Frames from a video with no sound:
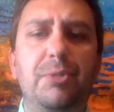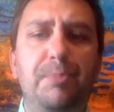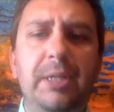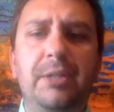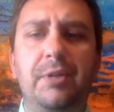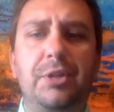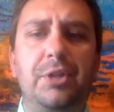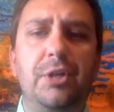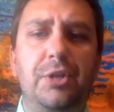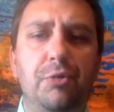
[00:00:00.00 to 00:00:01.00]
speak to this
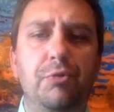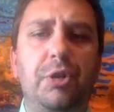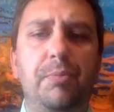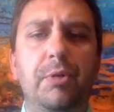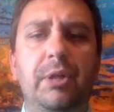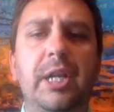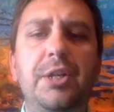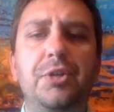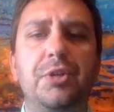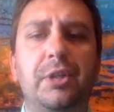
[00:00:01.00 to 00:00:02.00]
judge and use
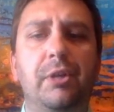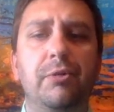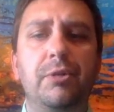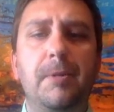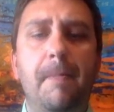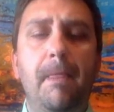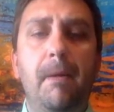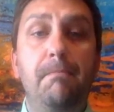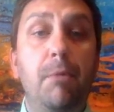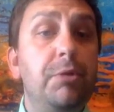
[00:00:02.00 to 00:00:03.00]
communication skills.
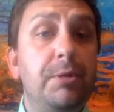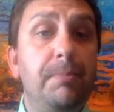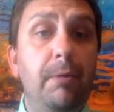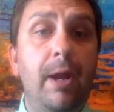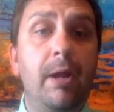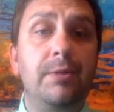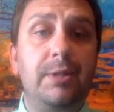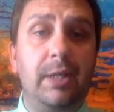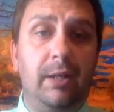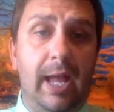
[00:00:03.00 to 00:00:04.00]
Most debate
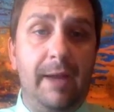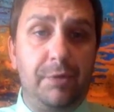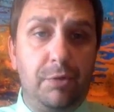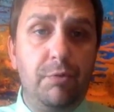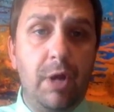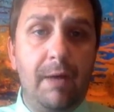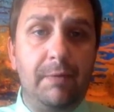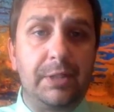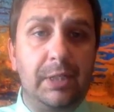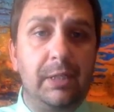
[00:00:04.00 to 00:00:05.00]
rounds that have two
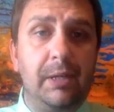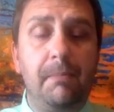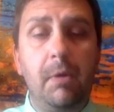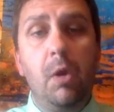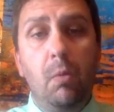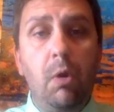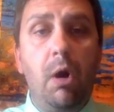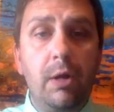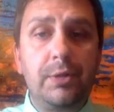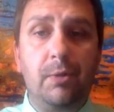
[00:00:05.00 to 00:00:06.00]
novices in them will
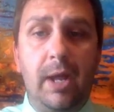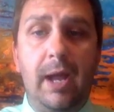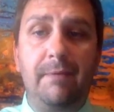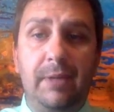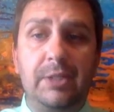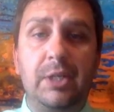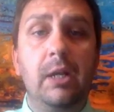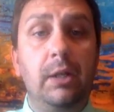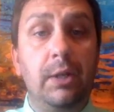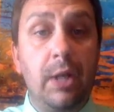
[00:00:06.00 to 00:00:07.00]
also have this
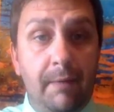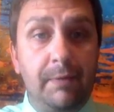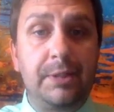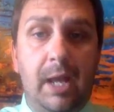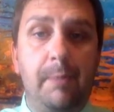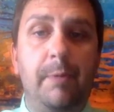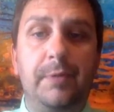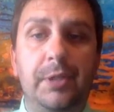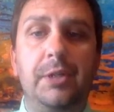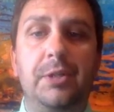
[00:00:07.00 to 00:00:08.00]
novice type of
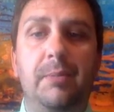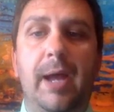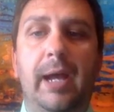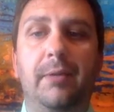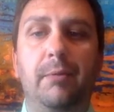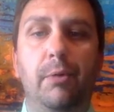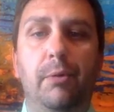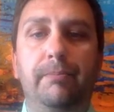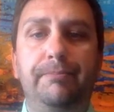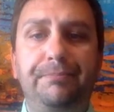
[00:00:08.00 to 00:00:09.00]
judge in the back of the room.